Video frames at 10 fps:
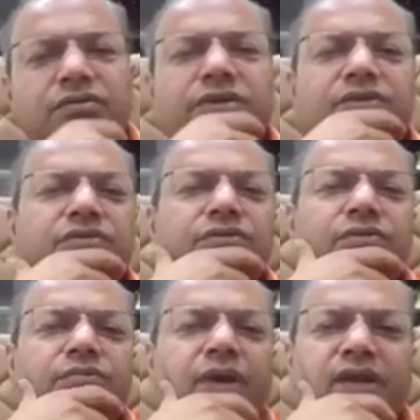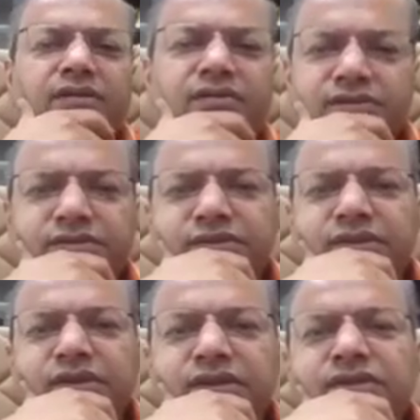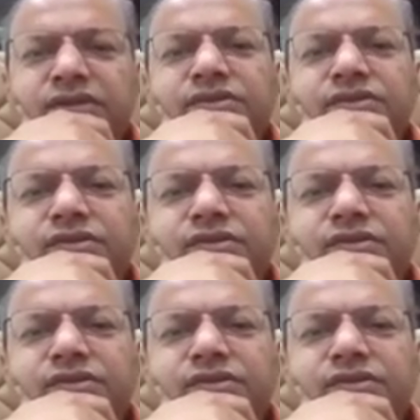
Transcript: going to go bad. So,